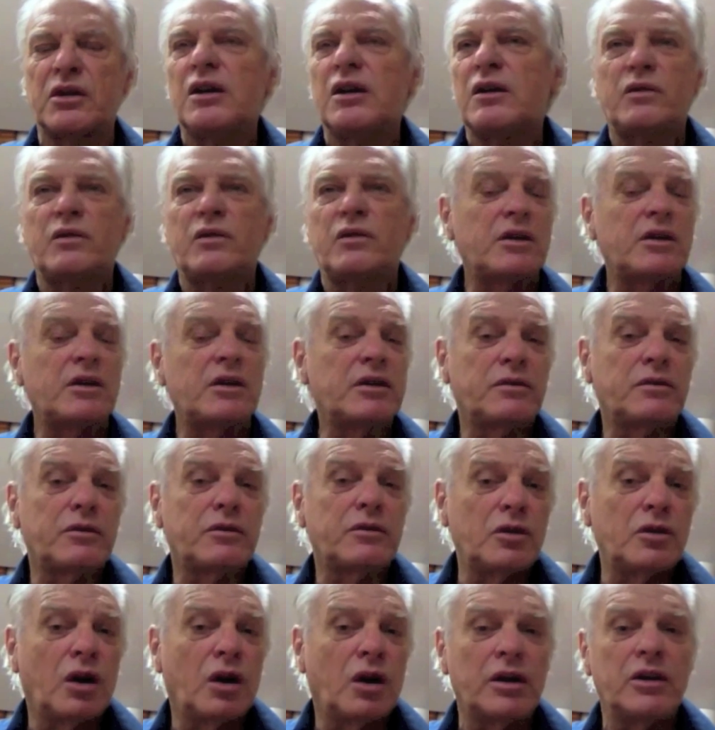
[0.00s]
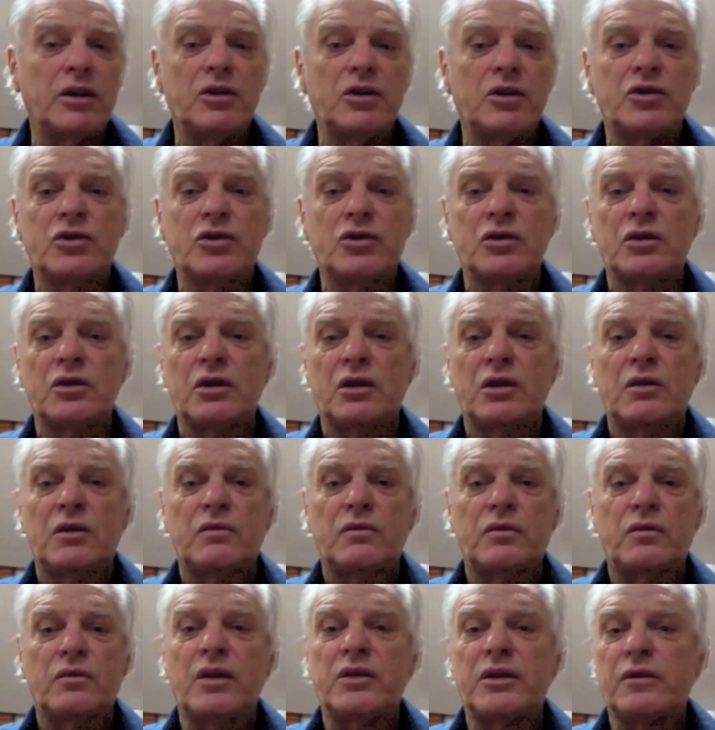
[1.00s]
very different knowledge,
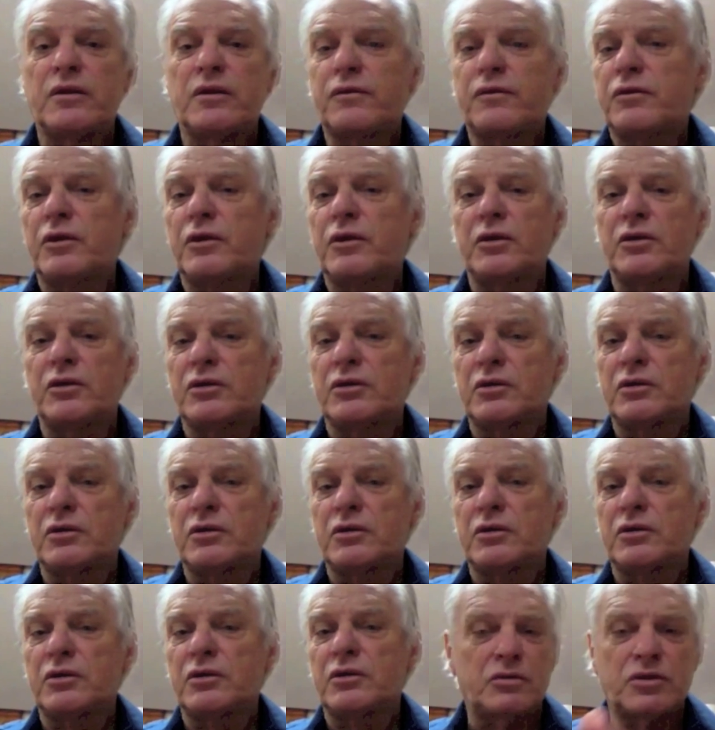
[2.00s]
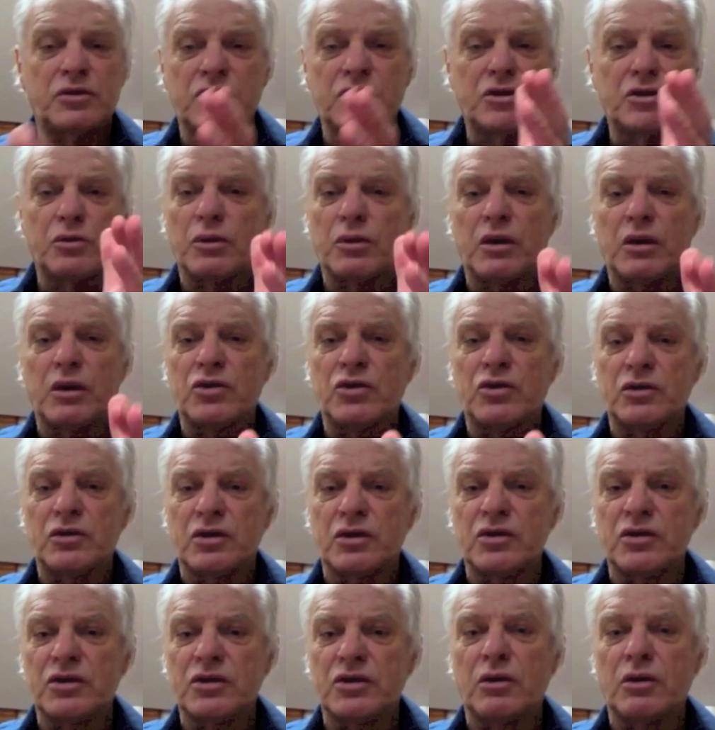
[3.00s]
very different situations,
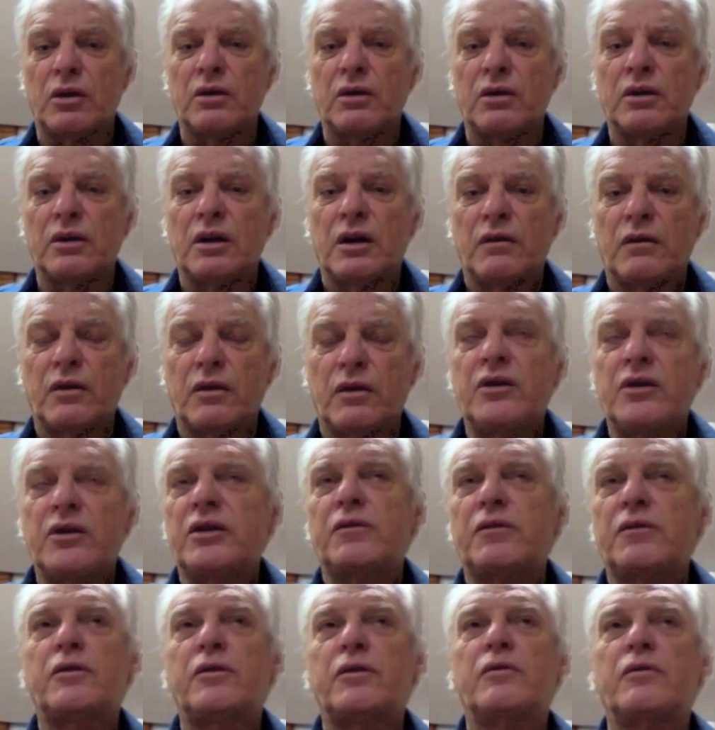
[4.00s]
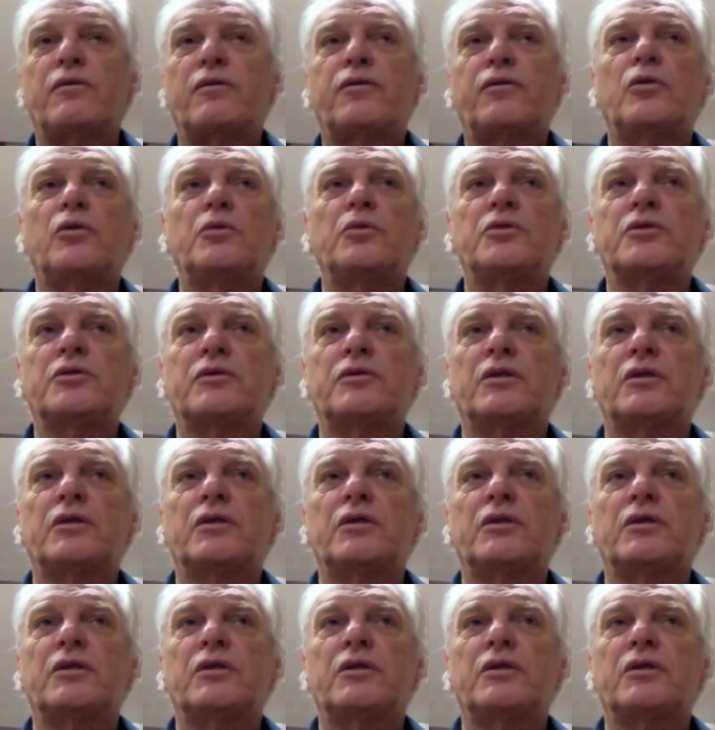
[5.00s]
and so on. Very different forms of